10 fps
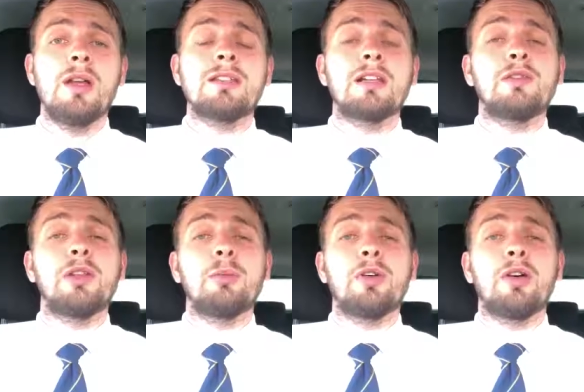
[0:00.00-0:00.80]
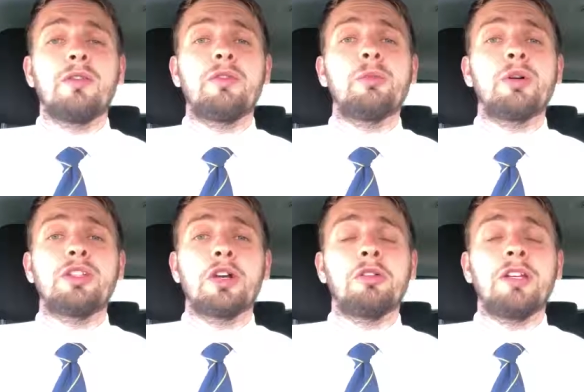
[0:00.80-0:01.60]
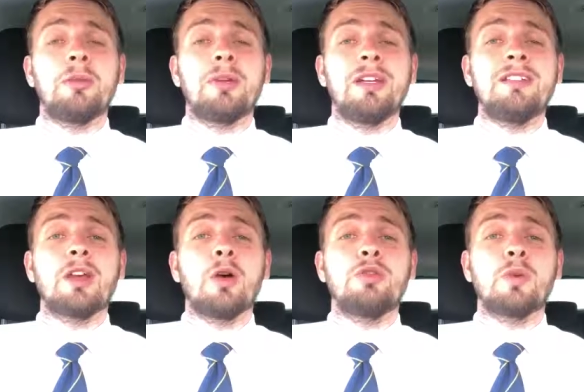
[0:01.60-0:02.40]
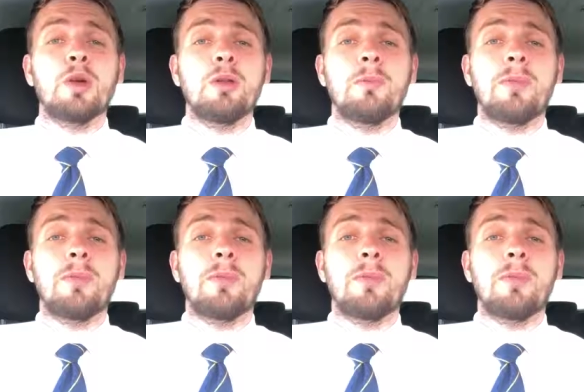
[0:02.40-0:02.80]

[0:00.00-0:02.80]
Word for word: Telephone number for my direct number is 020